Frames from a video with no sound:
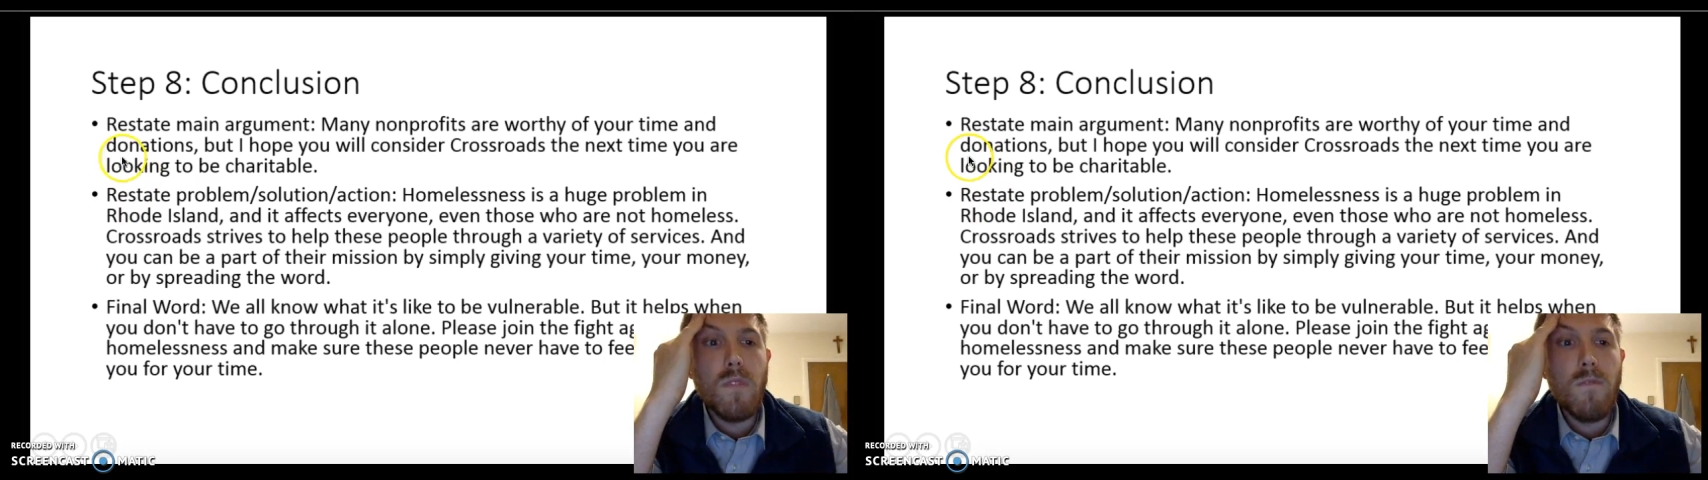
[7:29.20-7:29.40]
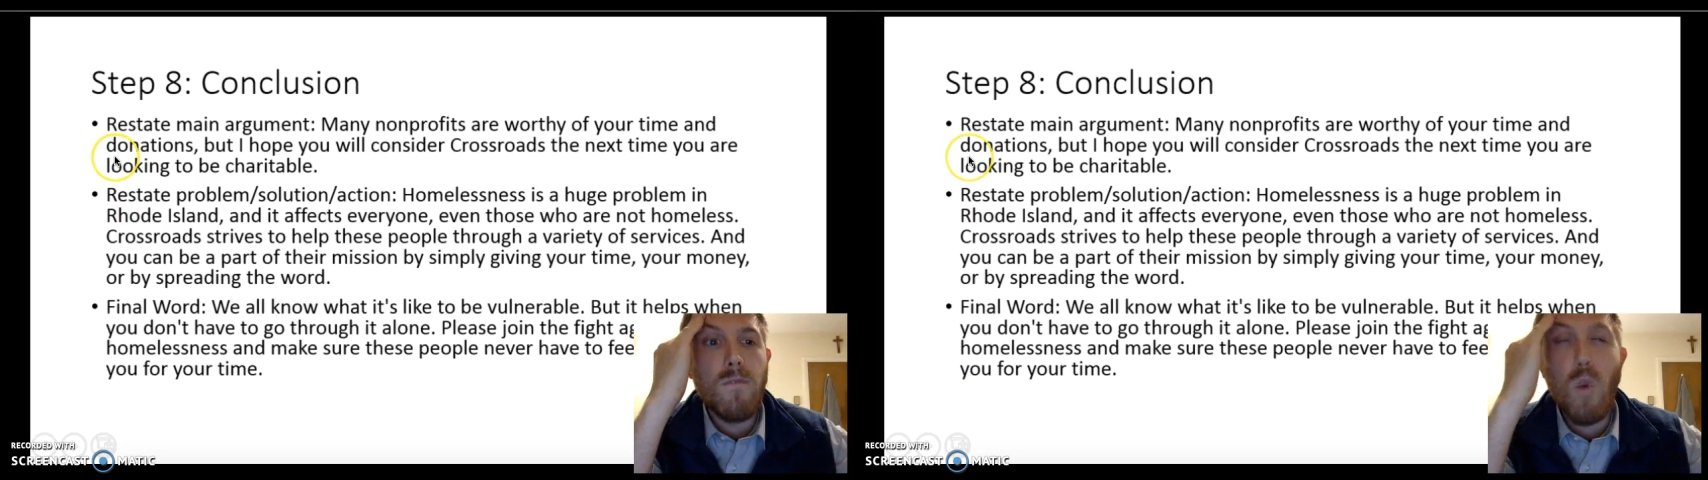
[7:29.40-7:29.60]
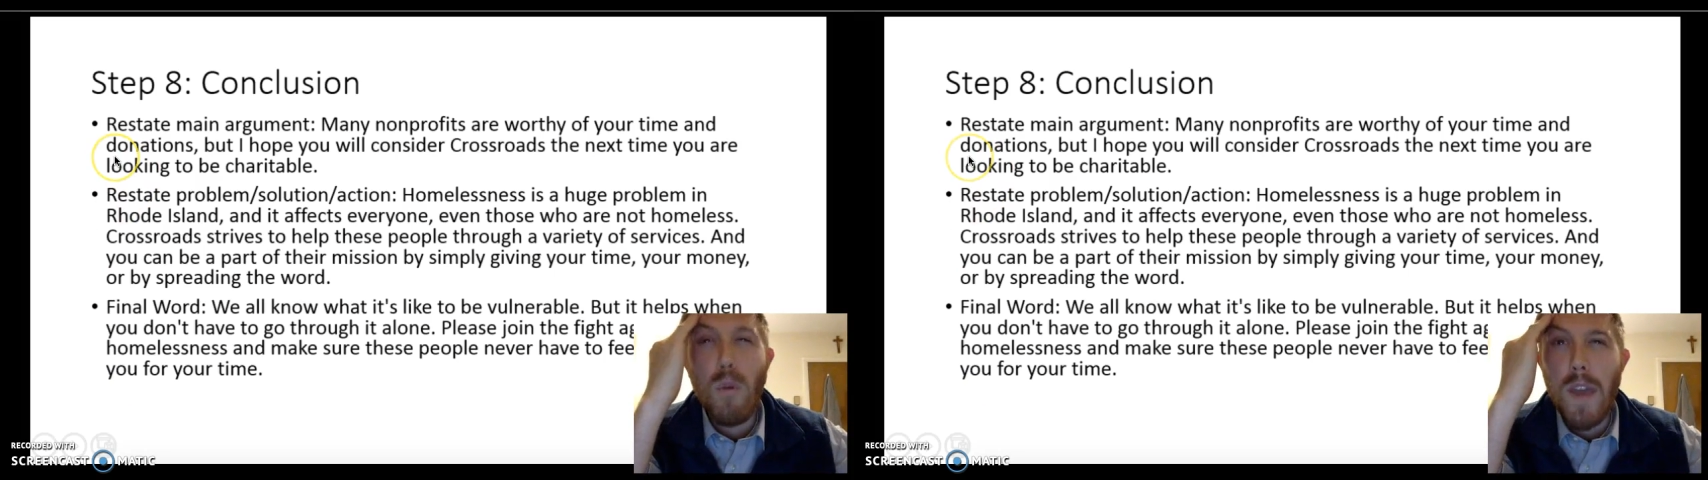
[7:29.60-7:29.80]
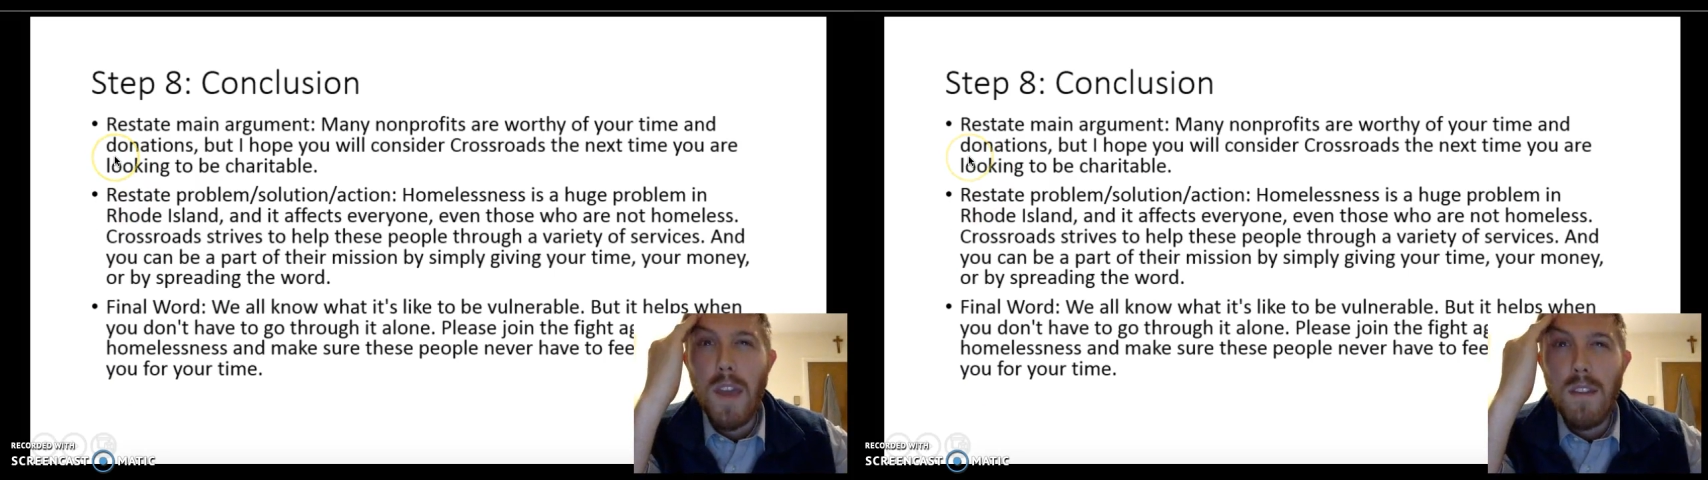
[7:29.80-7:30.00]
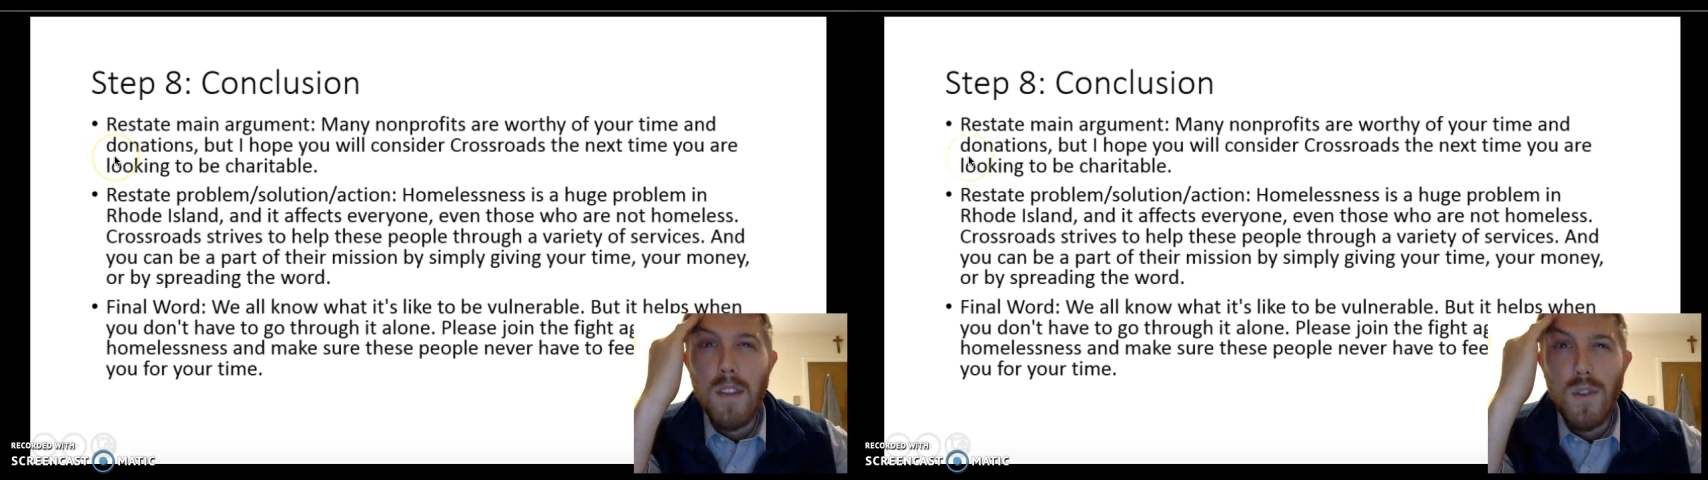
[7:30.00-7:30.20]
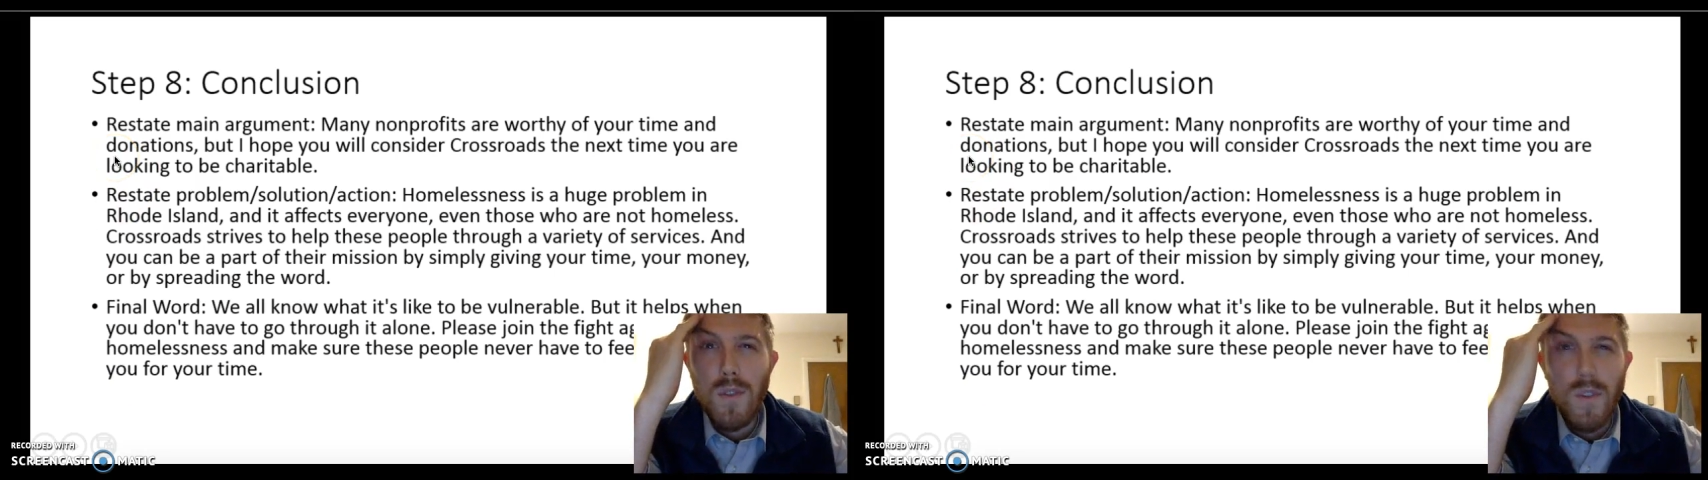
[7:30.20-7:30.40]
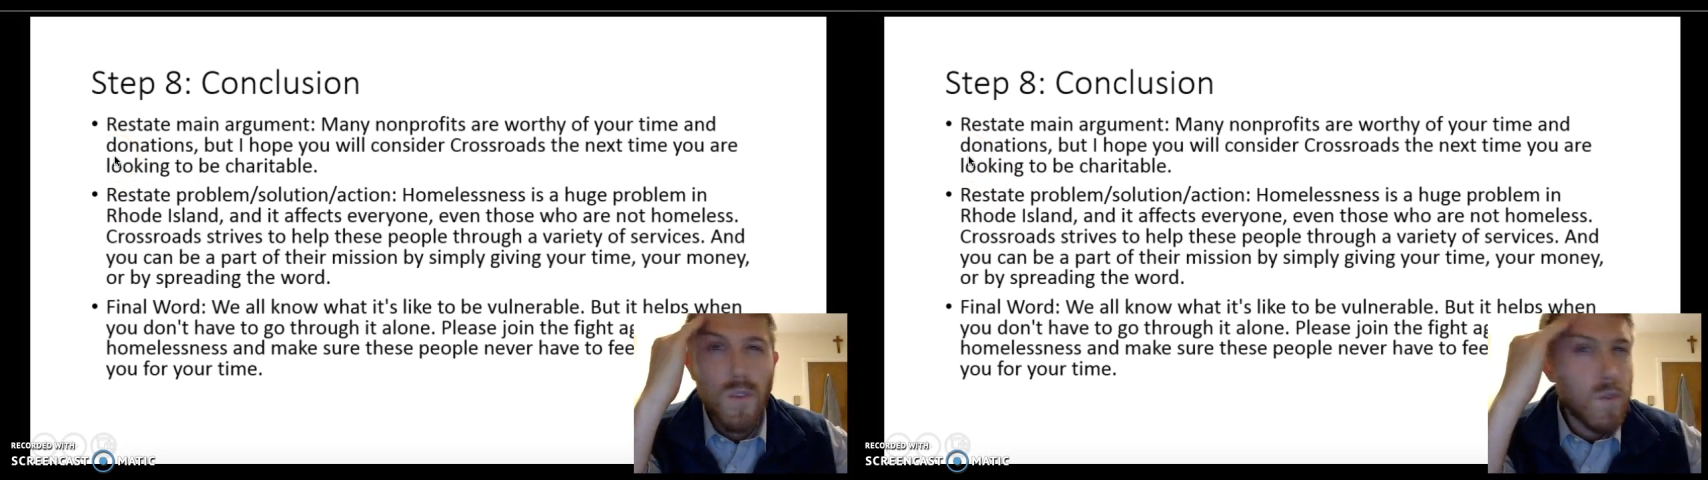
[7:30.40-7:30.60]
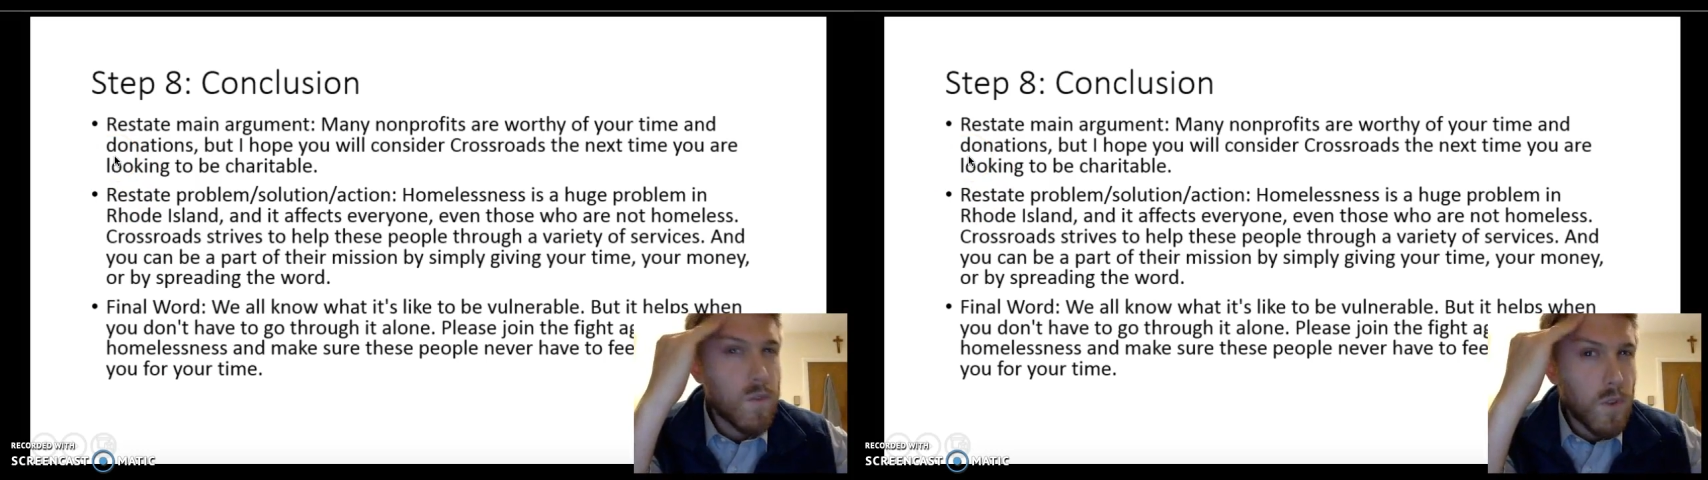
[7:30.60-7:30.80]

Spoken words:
format that you can use